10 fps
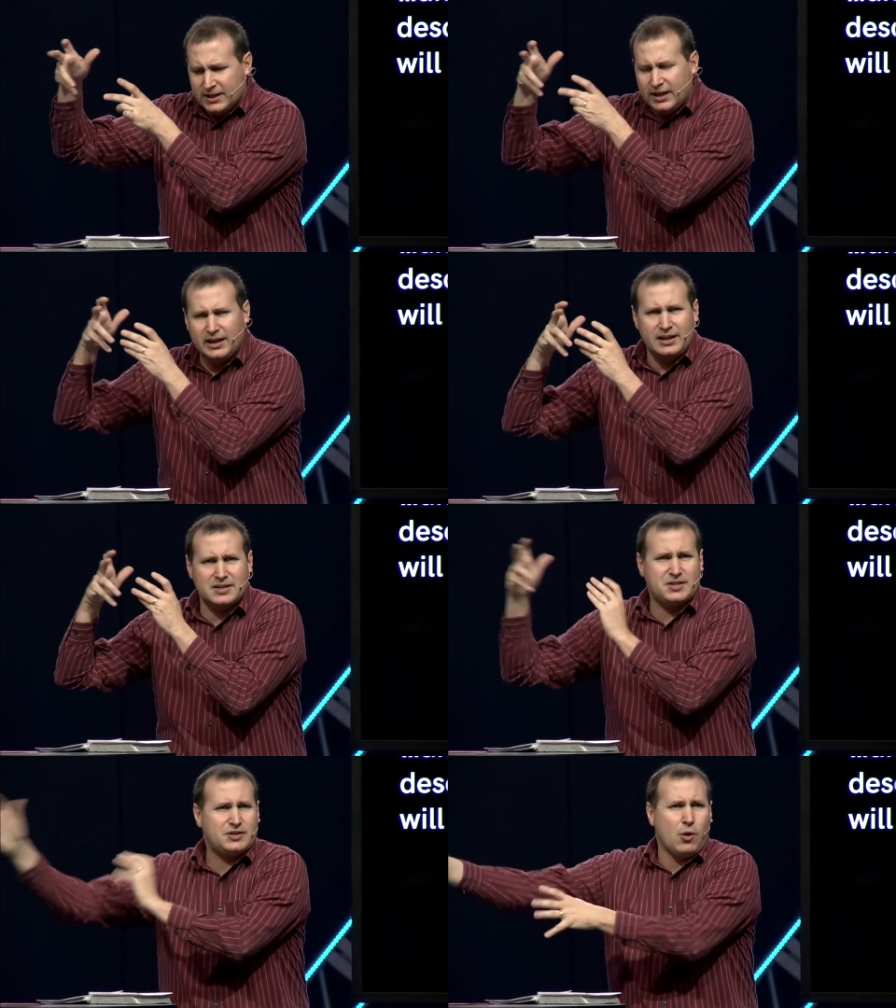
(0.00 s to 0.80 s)

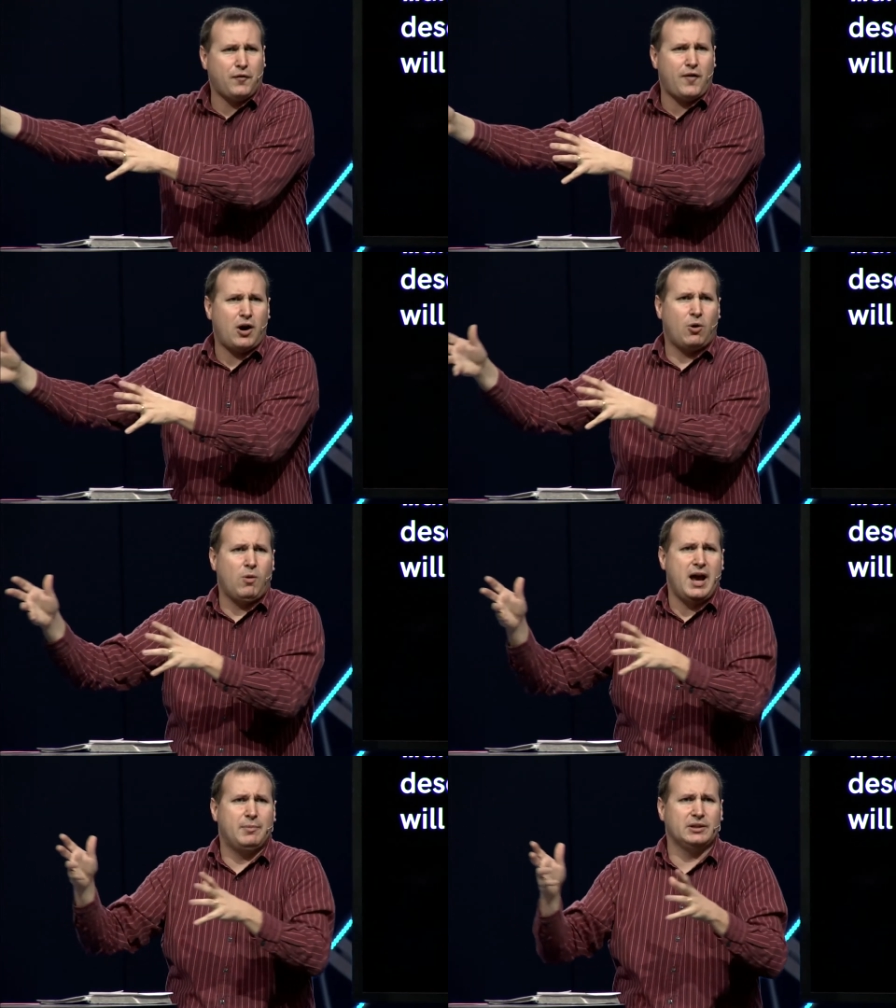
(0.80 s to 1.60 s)
is so far
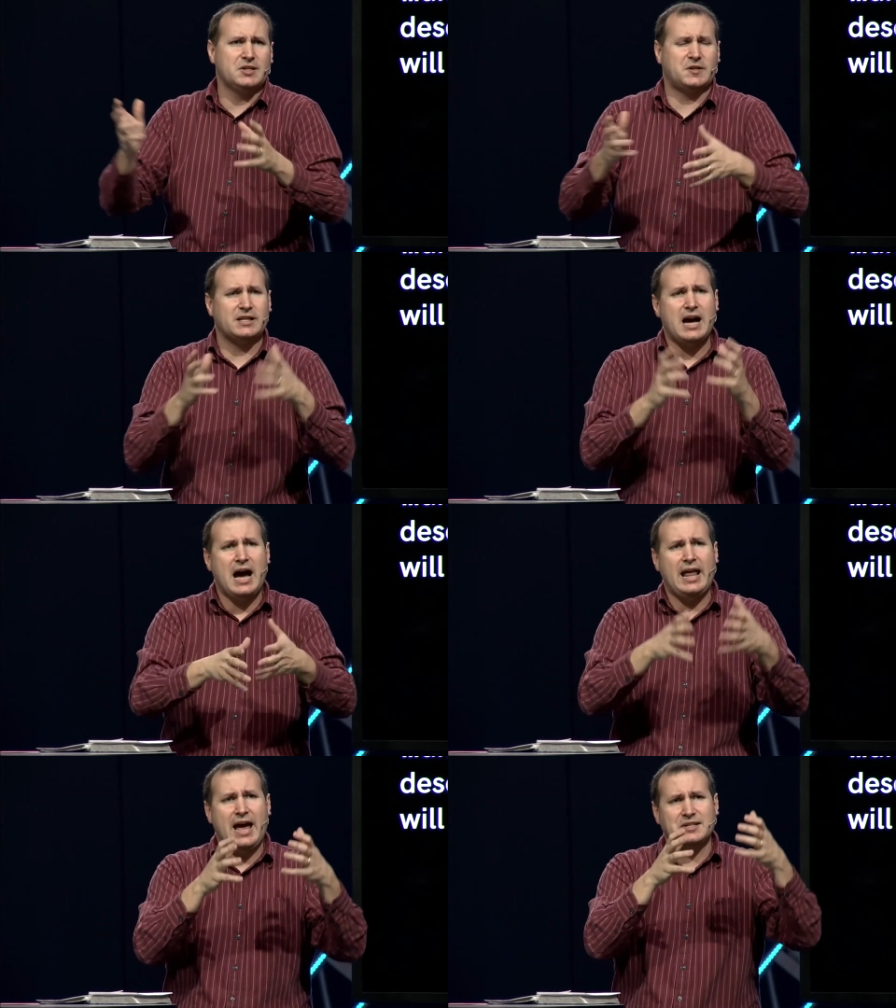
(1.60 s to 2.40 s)
away. But listen,
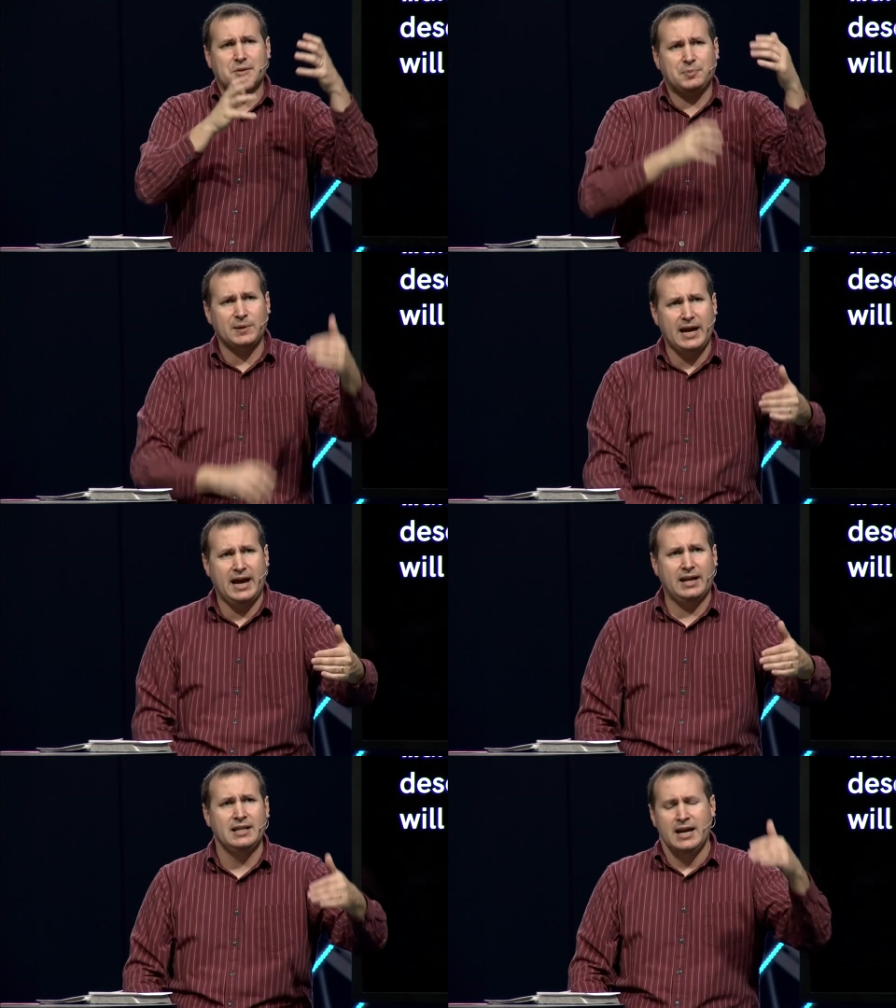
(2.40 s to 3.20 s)
God has a
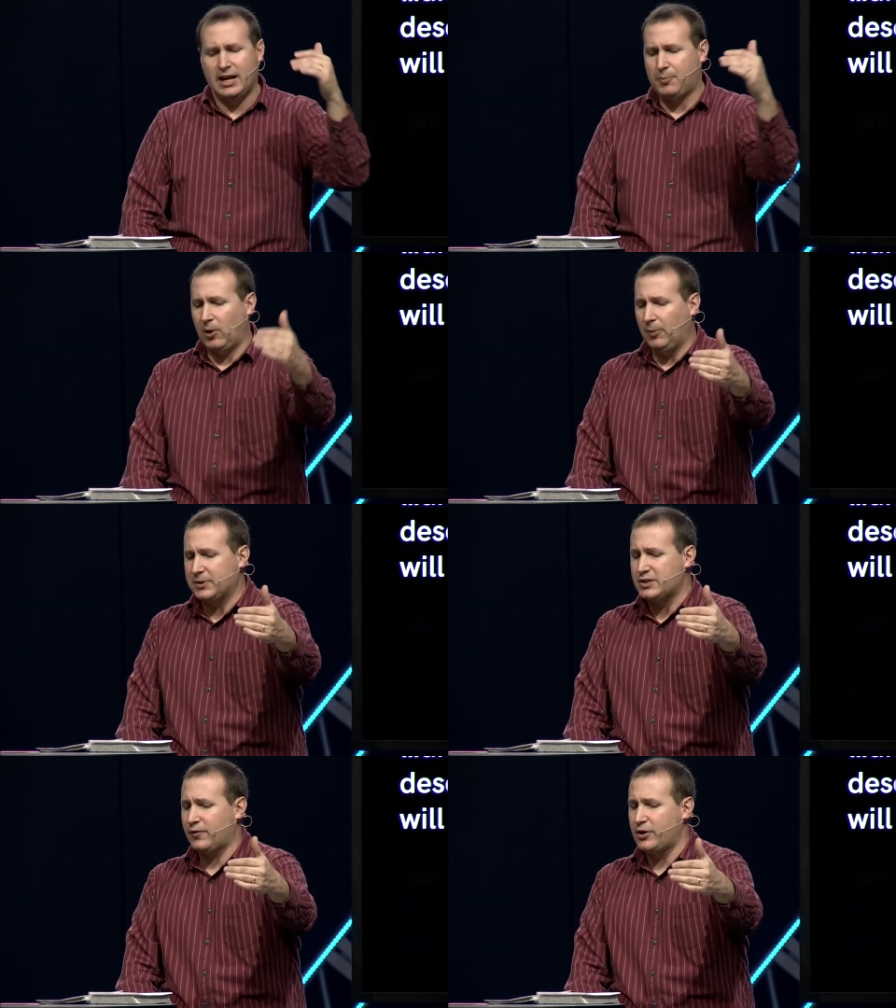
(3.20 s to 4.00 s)
plan and a
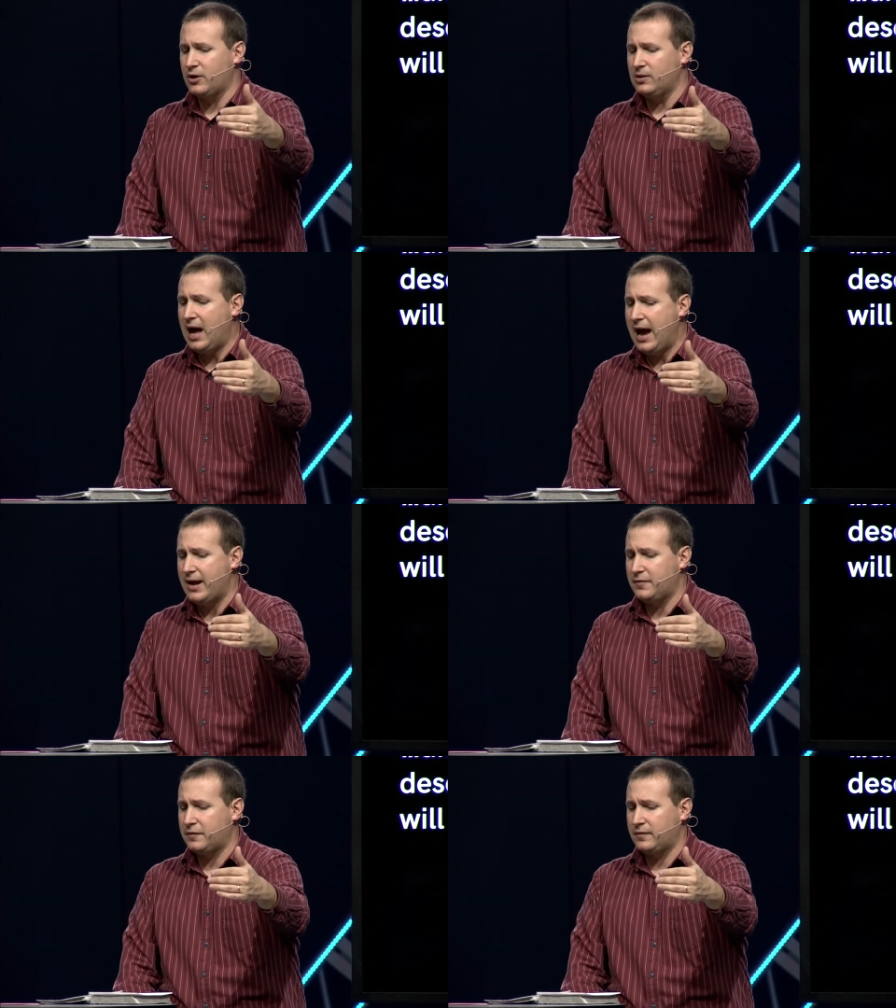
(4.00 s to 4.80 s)
purpose for your
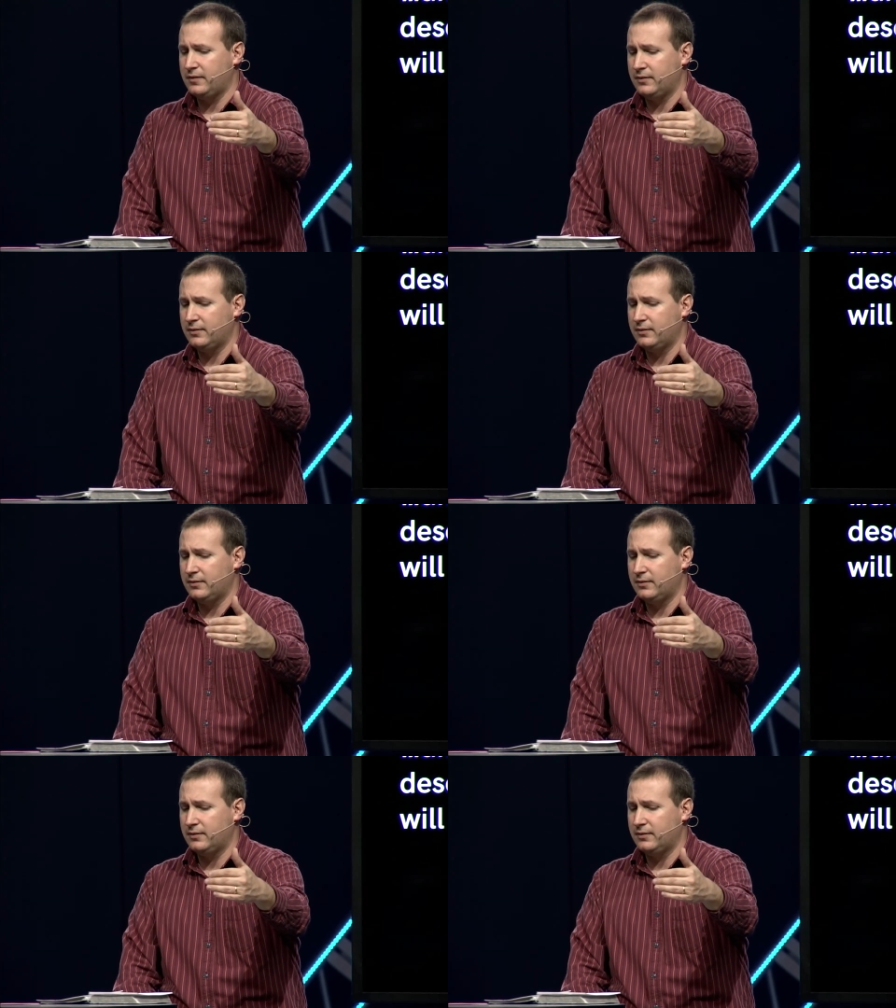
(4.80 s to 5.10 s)
life.